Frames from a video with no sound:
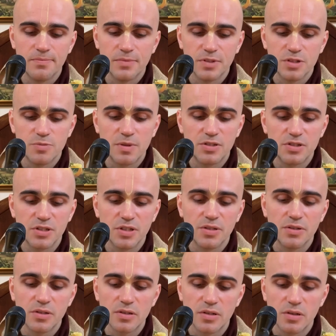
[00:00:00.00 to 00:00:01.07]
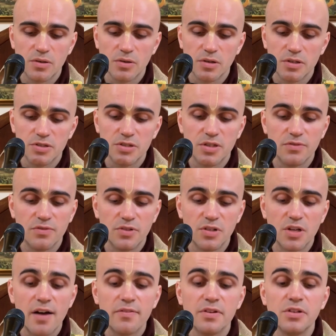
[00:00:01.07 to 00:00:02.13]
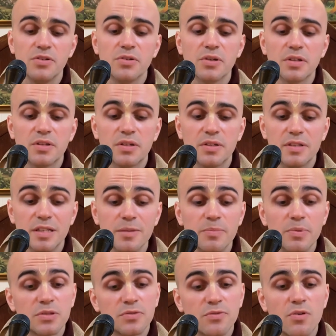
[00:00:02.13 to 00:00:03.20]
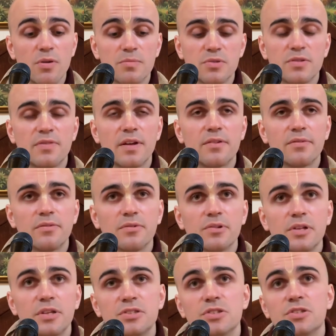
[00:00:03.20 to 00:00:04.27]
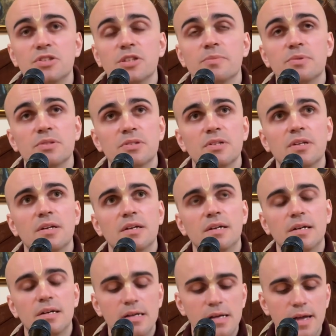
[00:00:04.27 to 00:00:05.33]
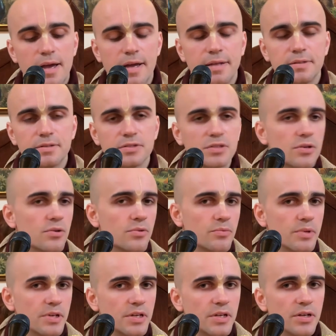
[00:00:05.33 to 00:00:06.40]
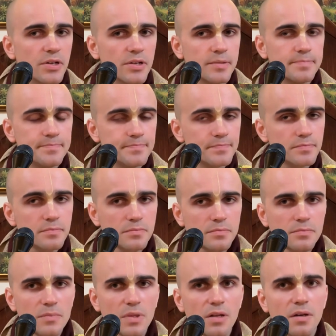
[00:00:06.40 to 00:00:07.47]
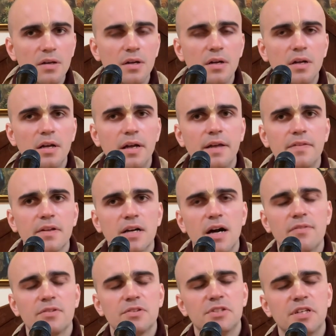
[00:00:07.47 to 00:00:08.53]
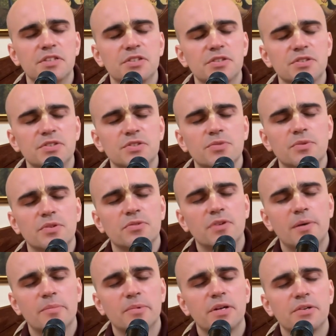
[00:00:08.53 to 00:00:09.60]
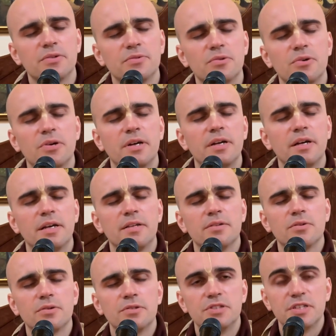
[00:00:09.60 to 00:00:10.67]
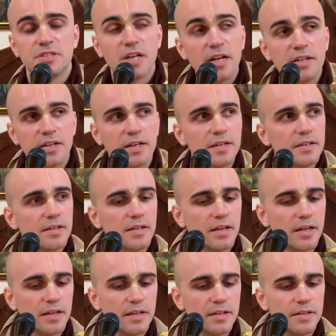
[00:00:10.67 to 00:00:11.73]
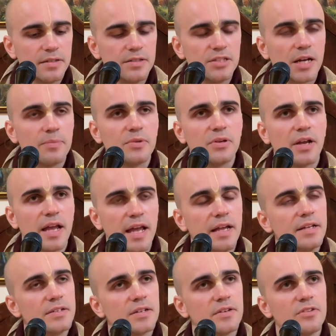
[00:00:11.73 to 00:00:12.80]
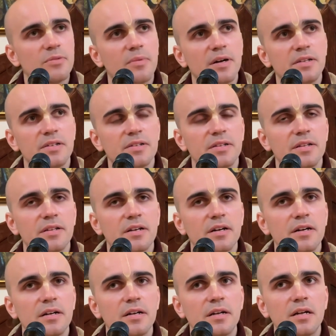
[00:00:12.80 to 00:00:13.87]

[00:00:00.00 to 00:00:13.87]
especially, Krishna and Vrindavan, you get the deepest forms of that relationships. And so we hear in the conversations with Ramananda Roy and Lord Chaitanya in chapter 8 of the Madhya Lila,